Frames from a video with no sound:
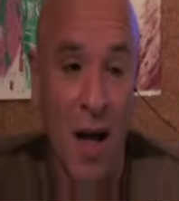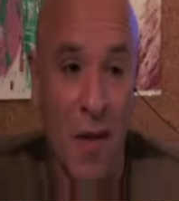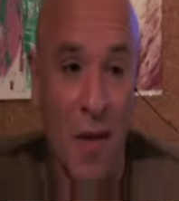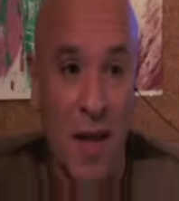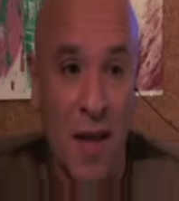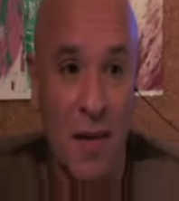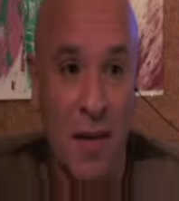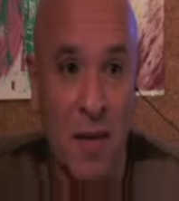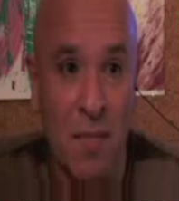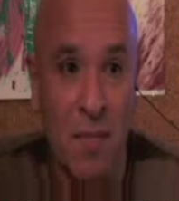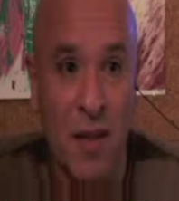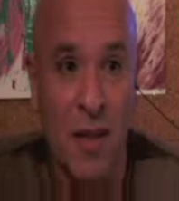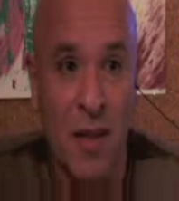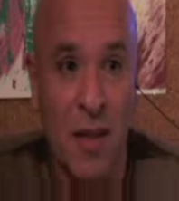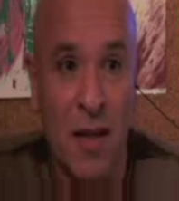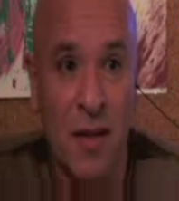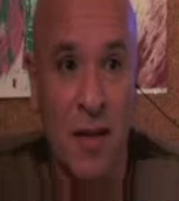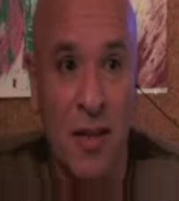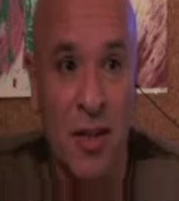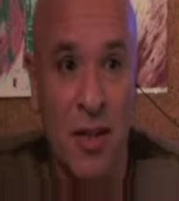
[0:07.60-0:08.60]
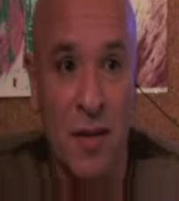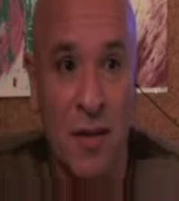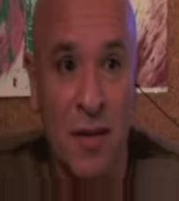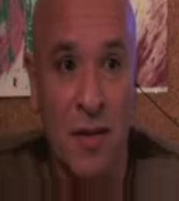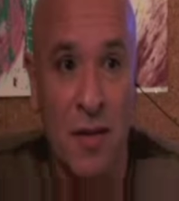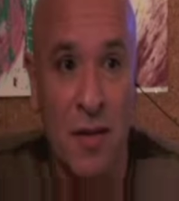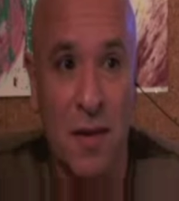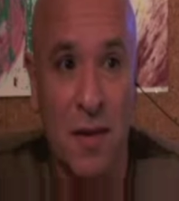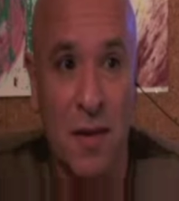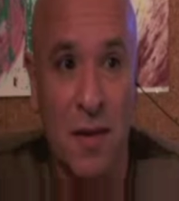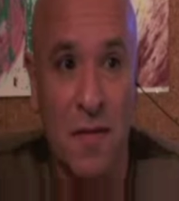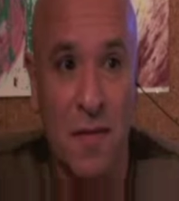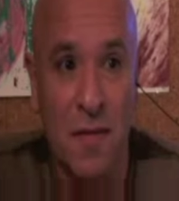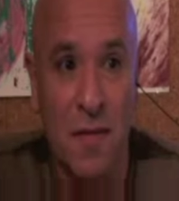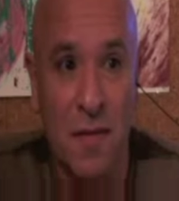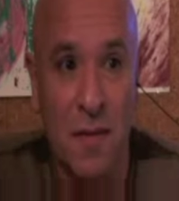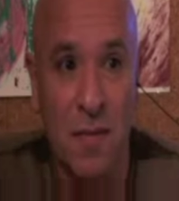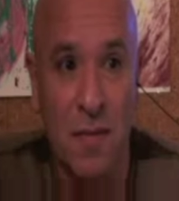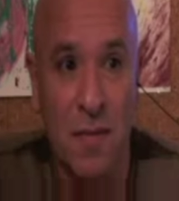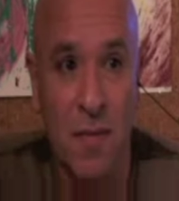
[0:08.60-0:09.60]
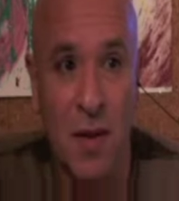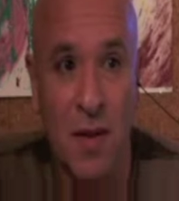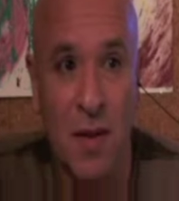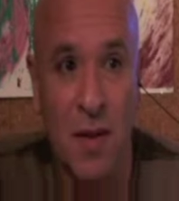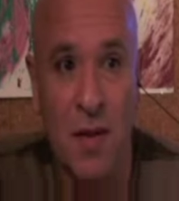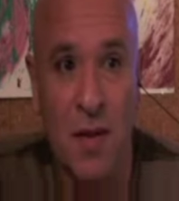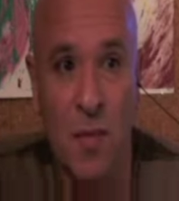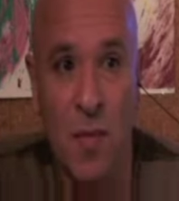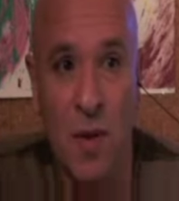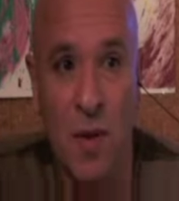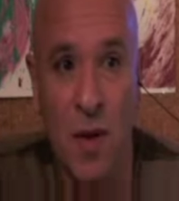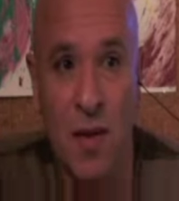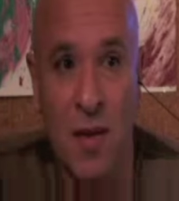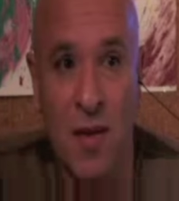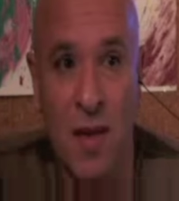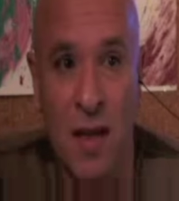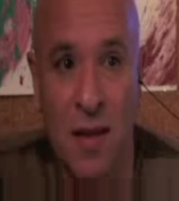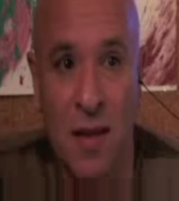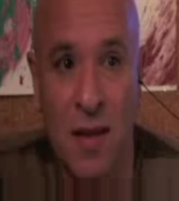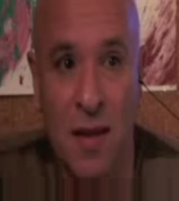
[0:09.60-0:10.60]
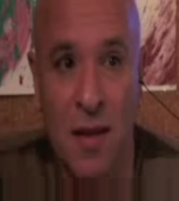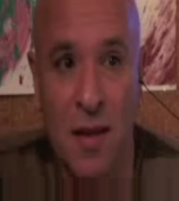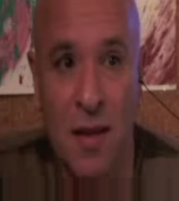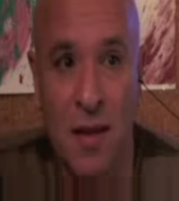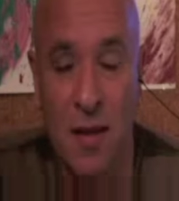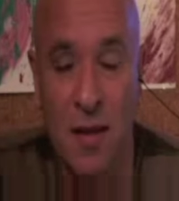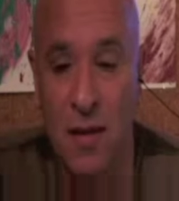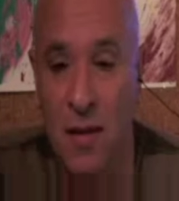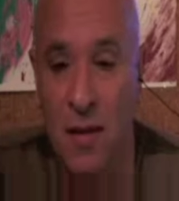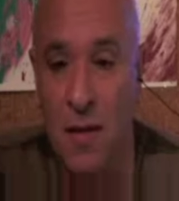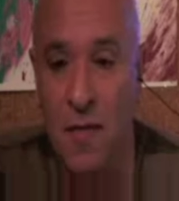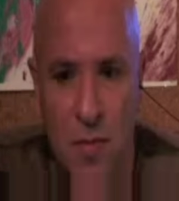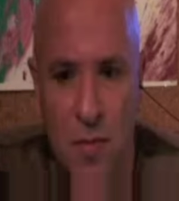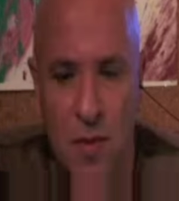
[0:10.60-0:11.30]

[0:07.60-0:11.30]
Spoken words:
I think that meditation is like the key.